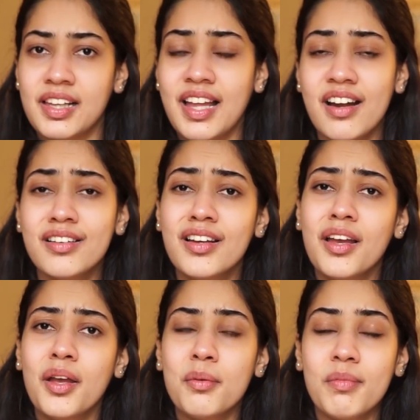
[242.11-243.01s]
like that.
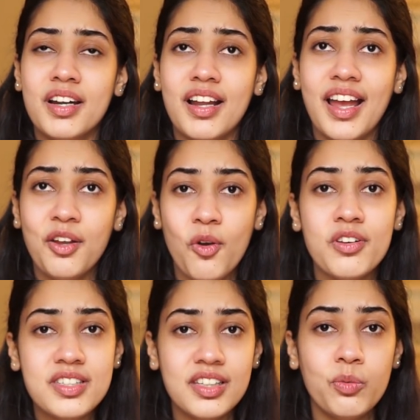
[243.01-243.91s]
But I
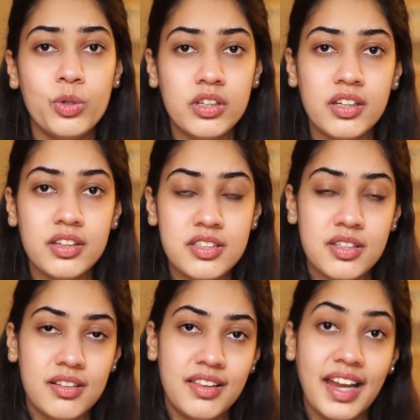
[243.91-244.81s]
honestly working this
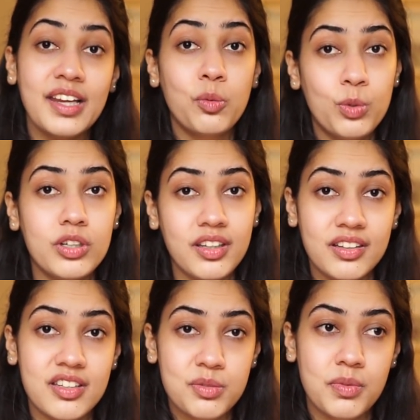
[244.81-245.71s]
like
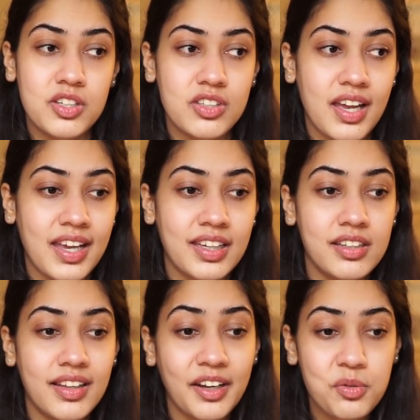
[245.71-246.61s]
working this much.
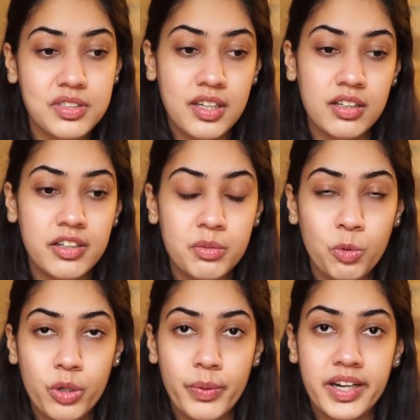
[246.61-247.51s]
I like to stay a little
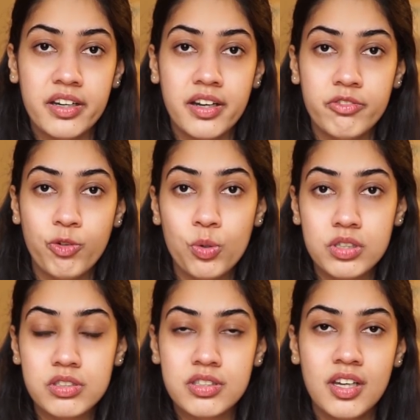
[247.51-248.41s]
motivated and
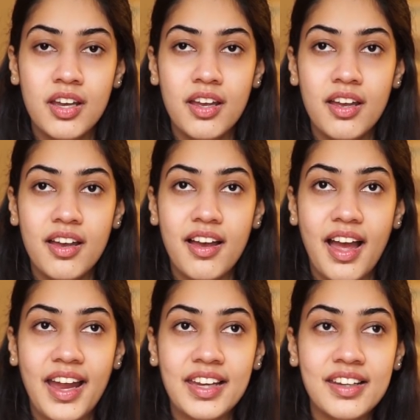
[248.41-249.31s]
focused.
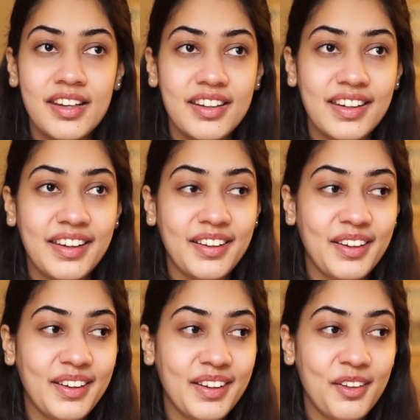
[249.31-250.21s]
I
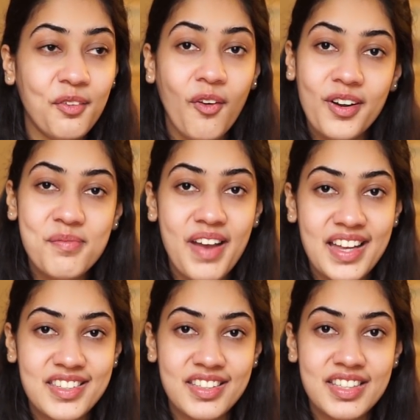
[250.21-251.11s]
cannot
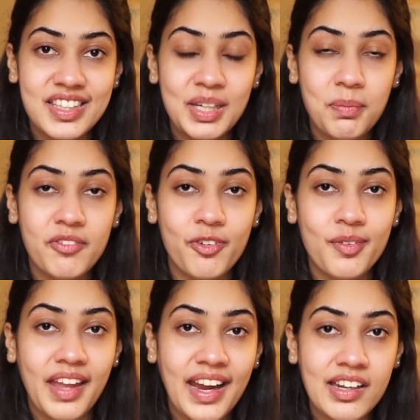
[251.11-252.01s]
imagine sleeping for
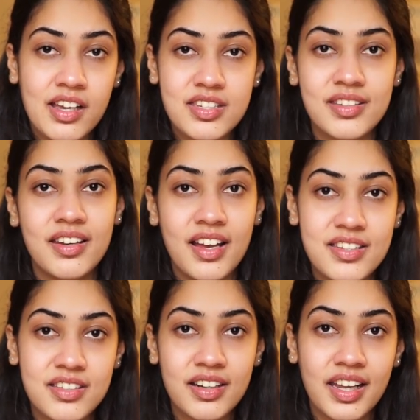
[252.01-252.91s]
nine hours, ten
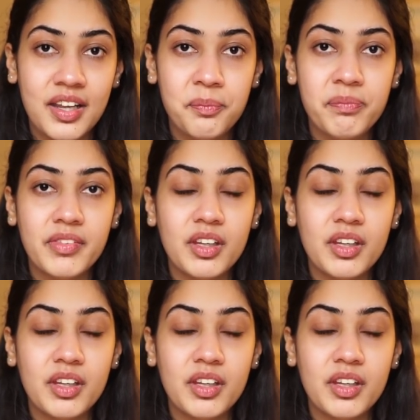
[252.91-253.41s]
hours a day,